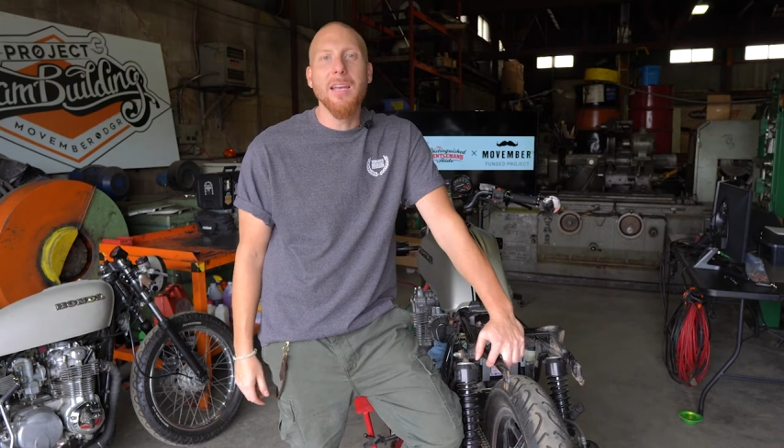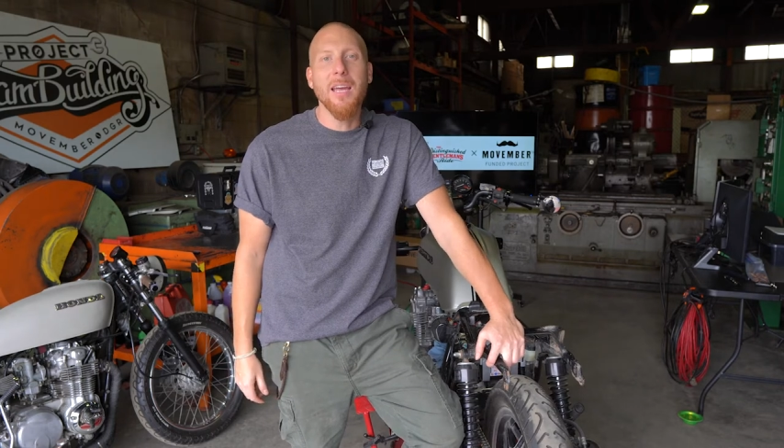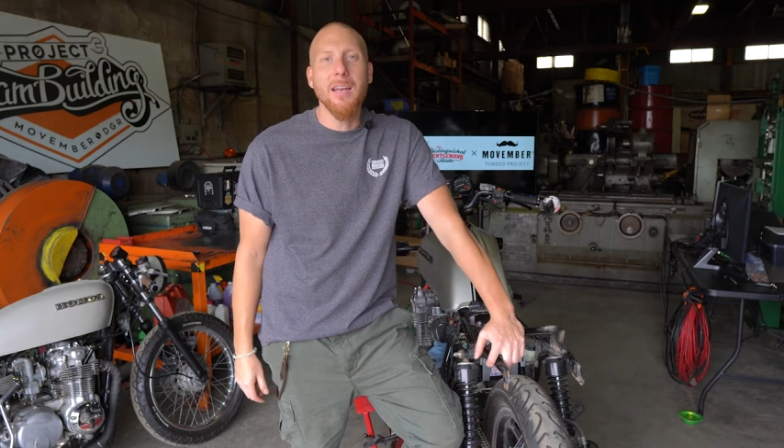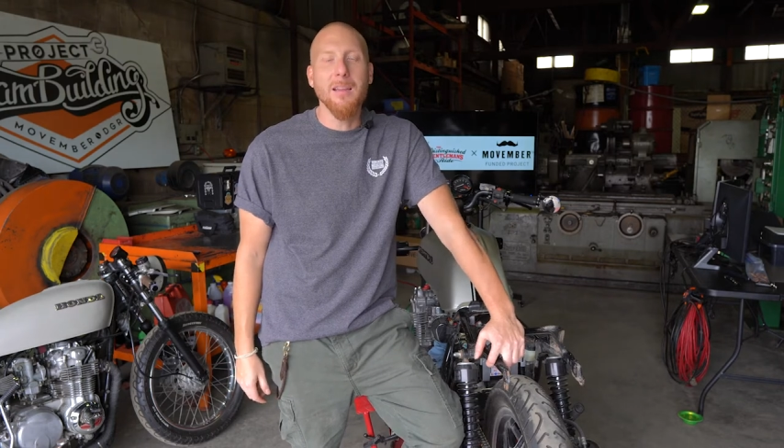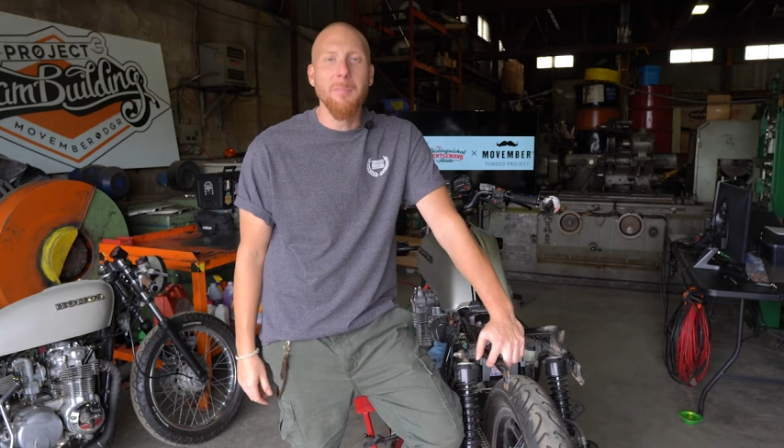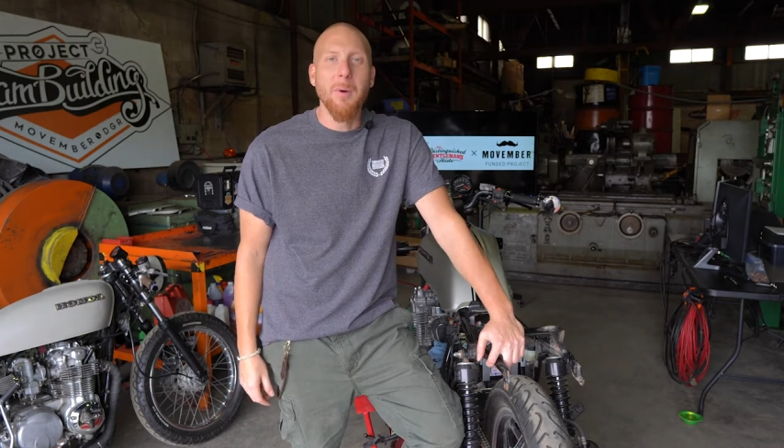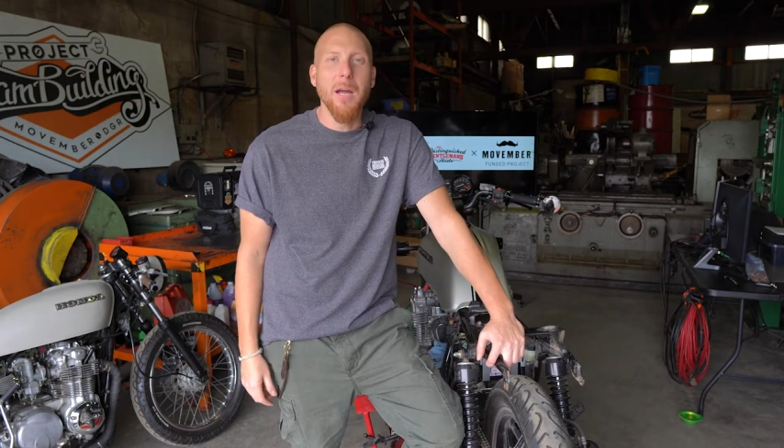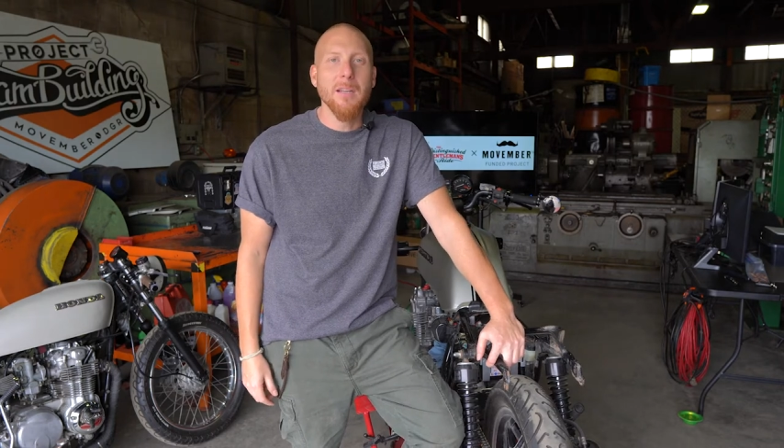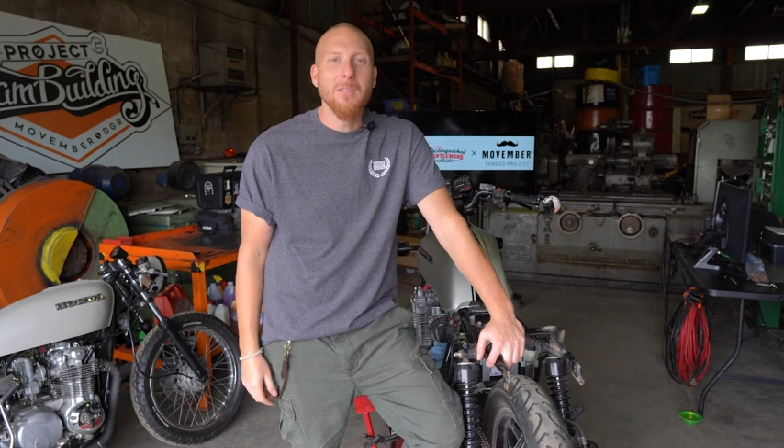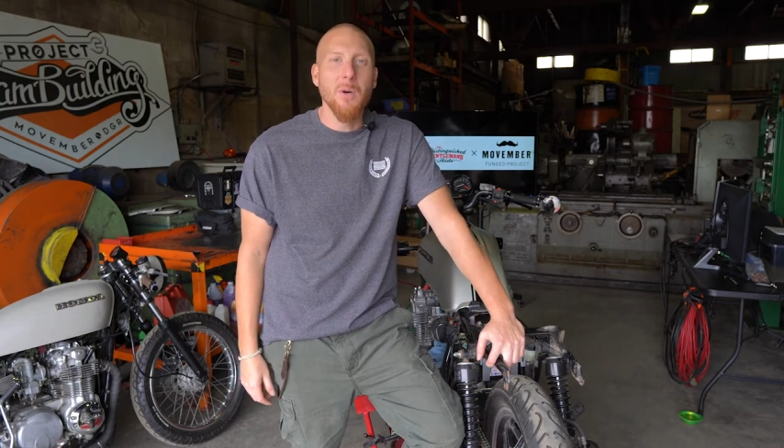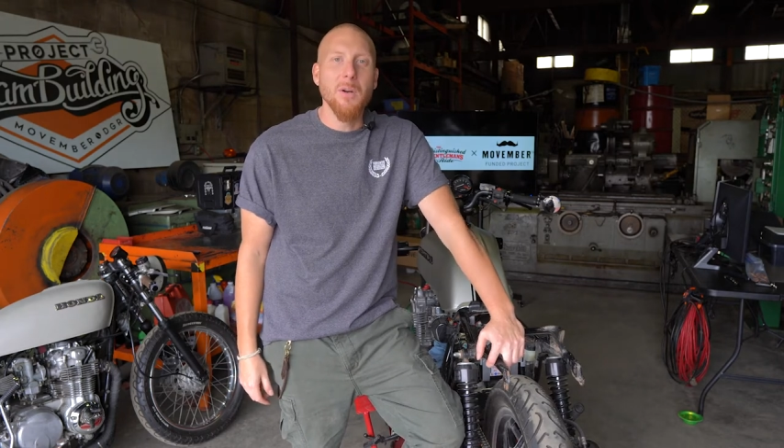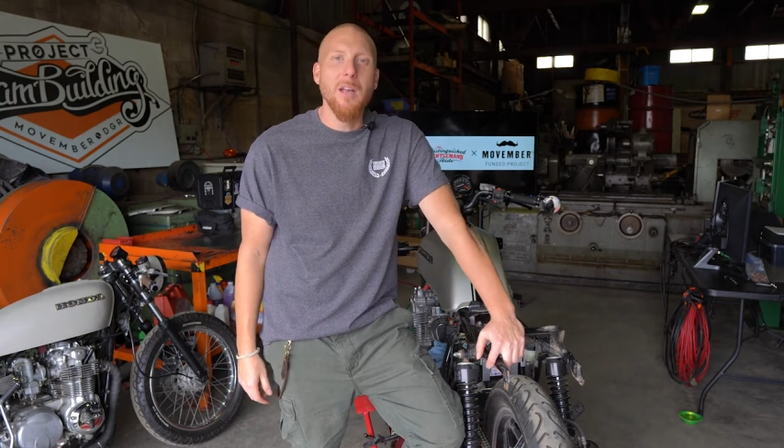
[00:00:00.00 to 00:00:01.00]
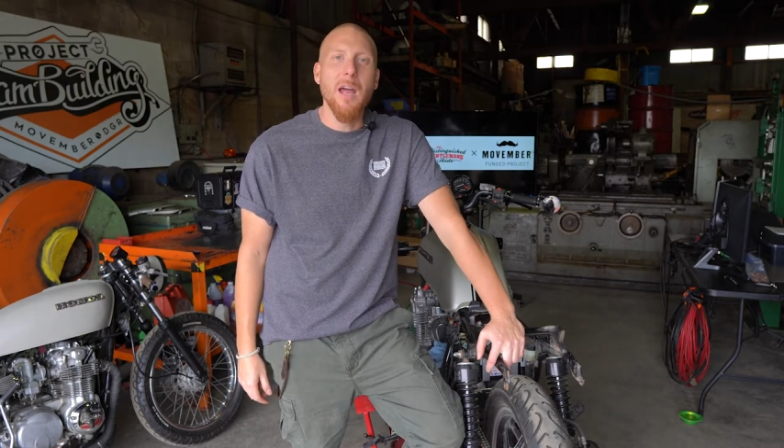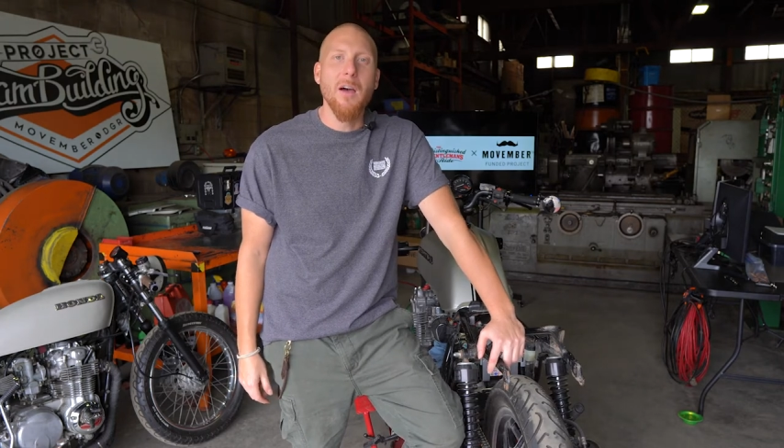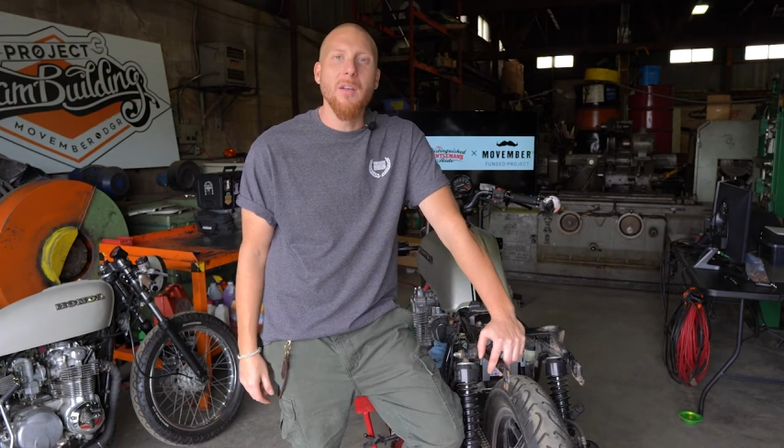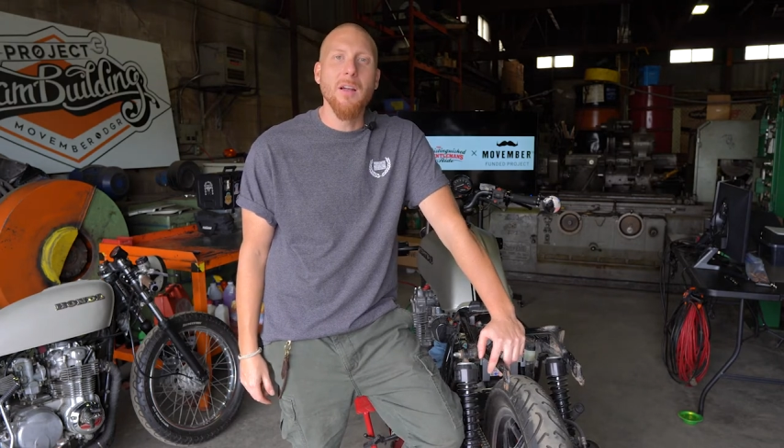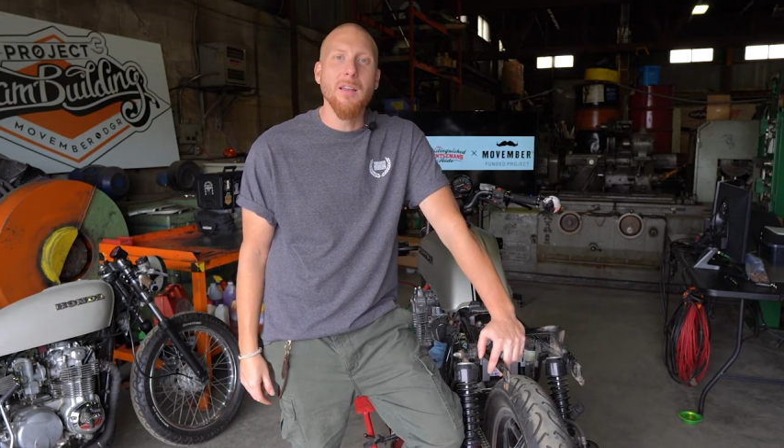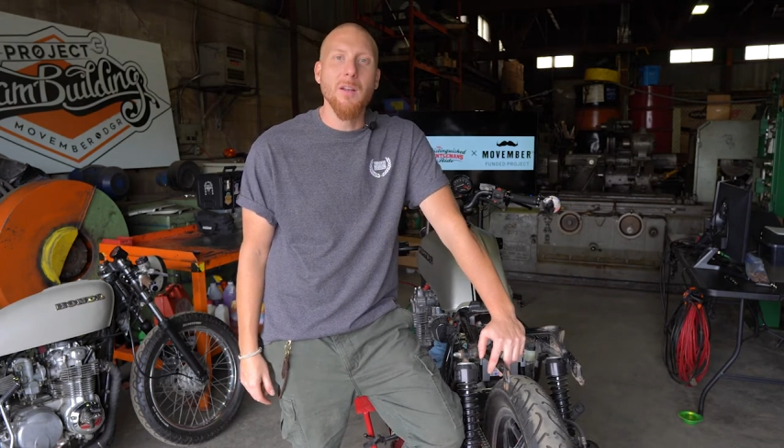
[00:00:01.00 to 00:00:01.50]
getting the bike torn
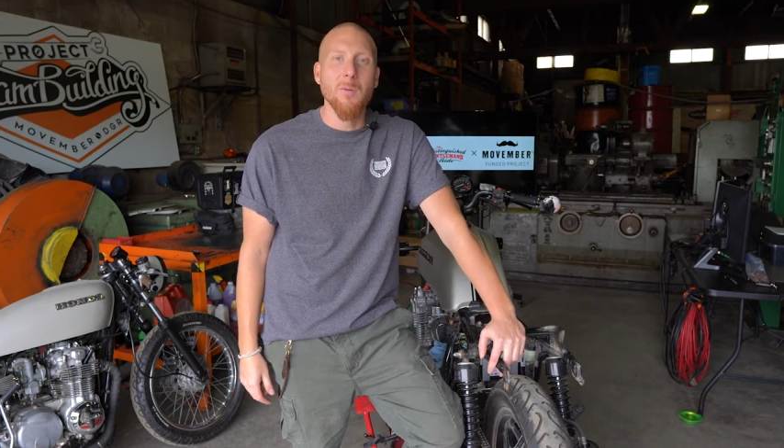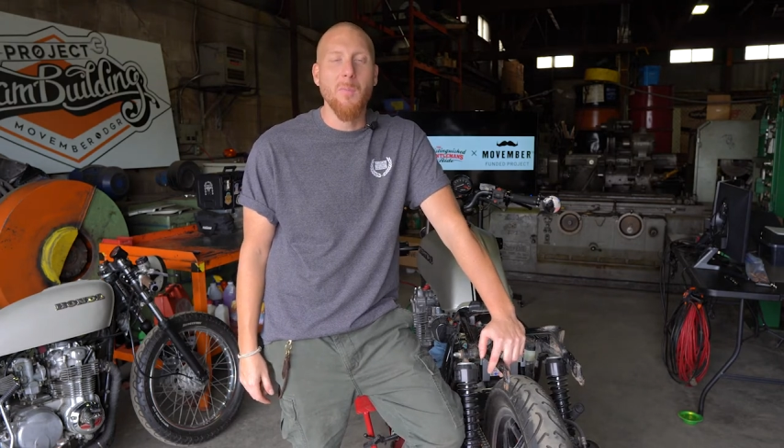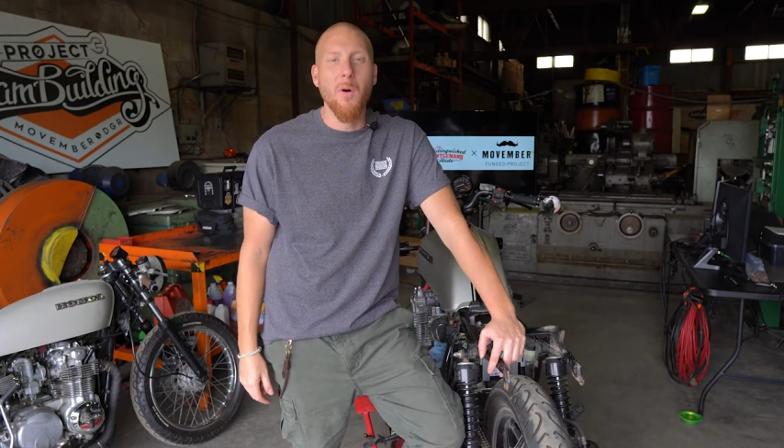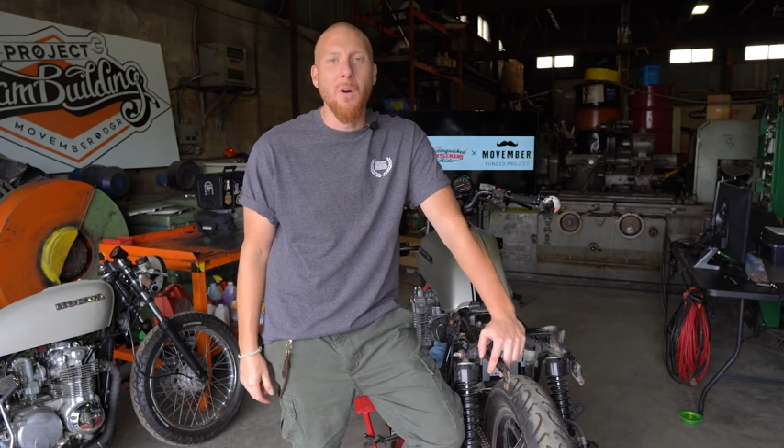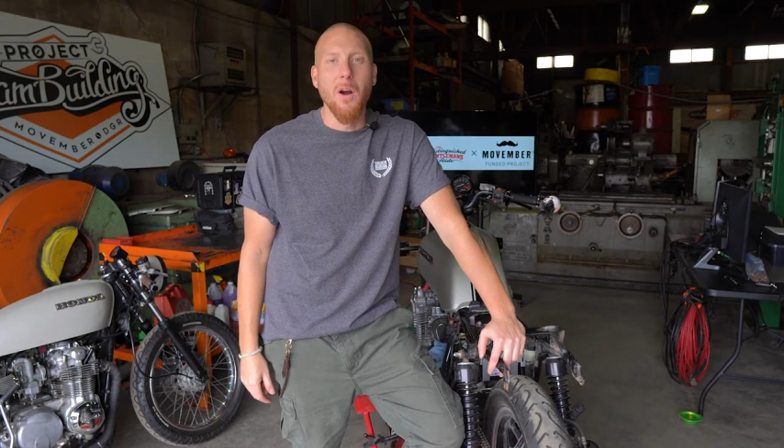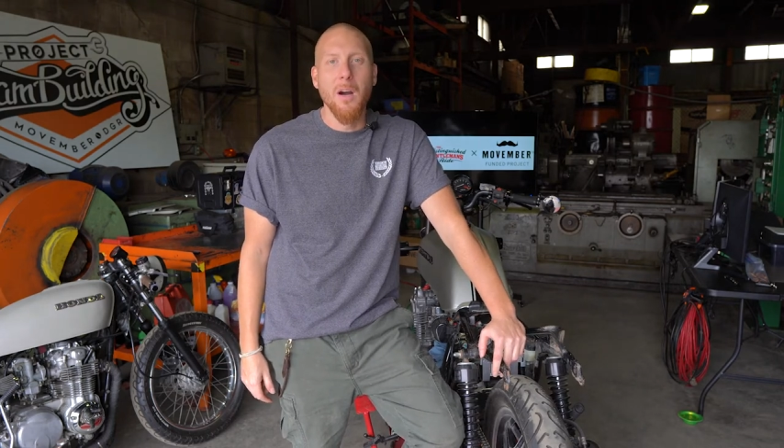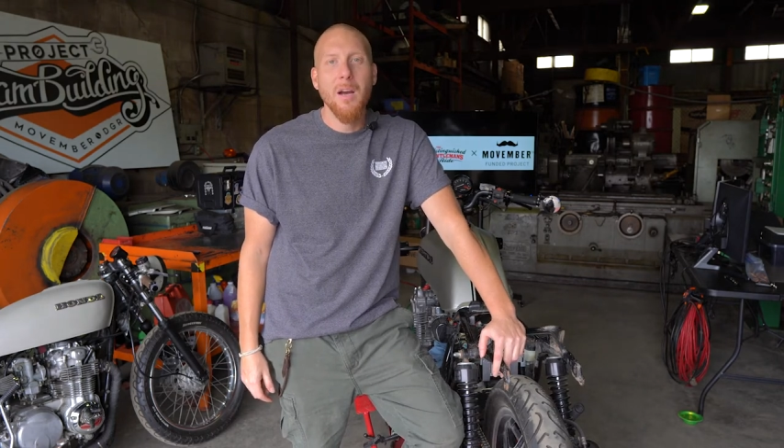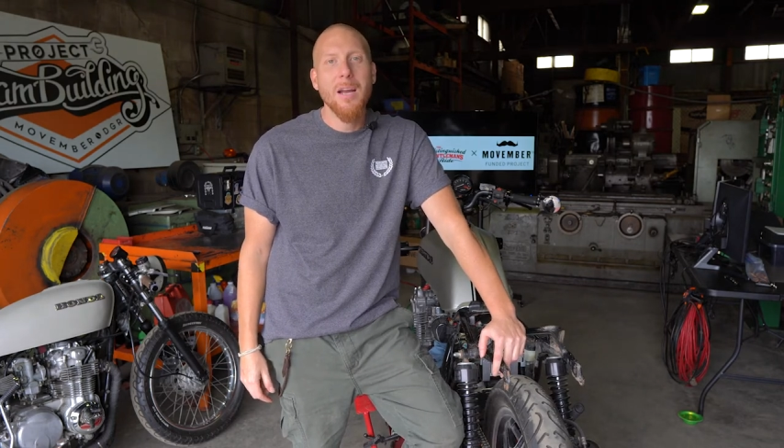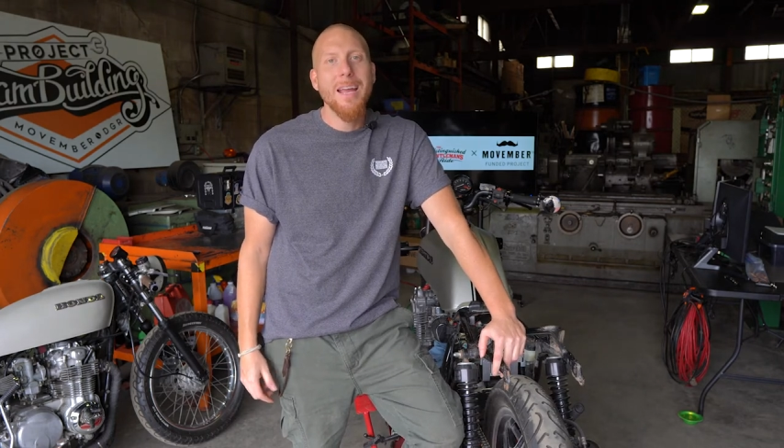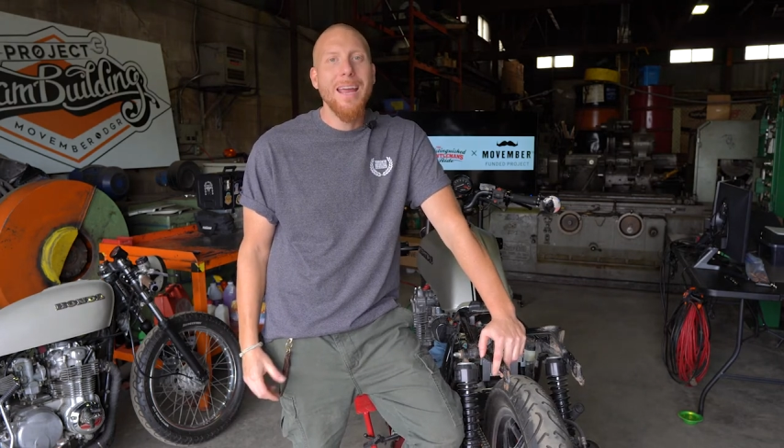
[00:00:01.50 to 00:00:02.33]
down a little more